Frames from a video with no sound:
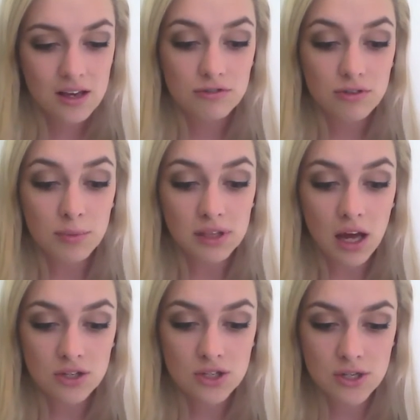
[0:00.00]
From a
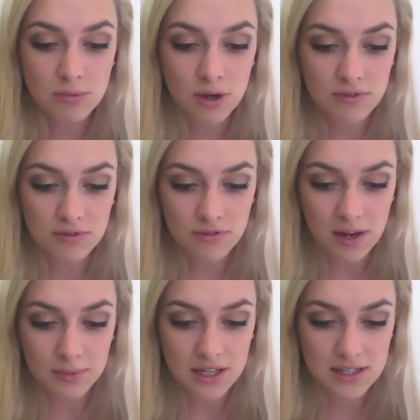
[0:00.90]
large suburban
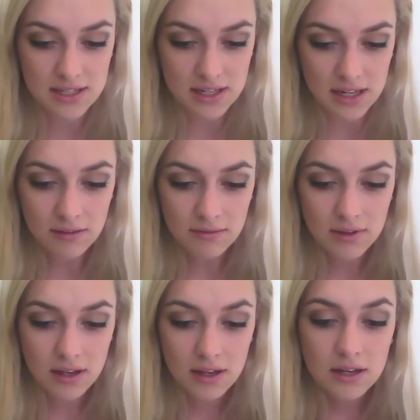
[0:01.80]
family in Sydney,
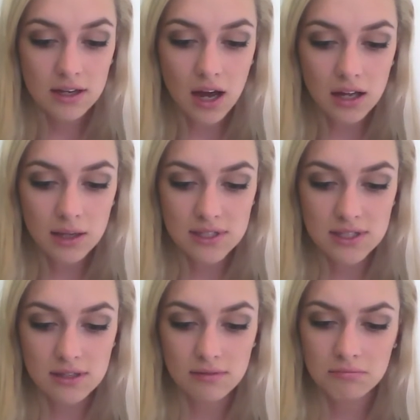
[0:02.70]
Kylie was
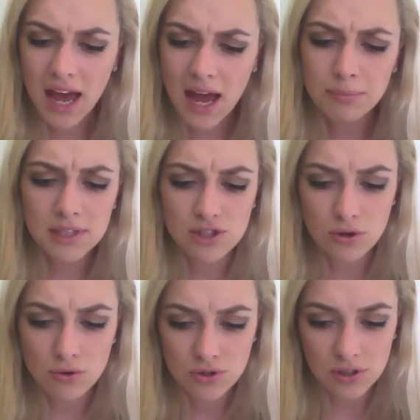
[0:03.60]
happy
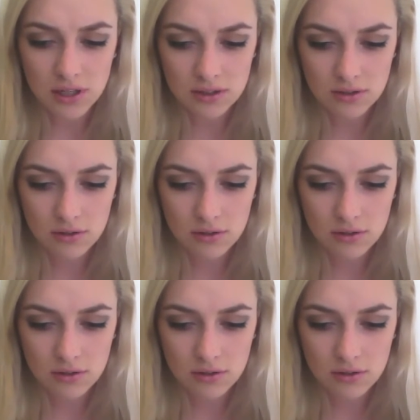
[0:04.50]
socially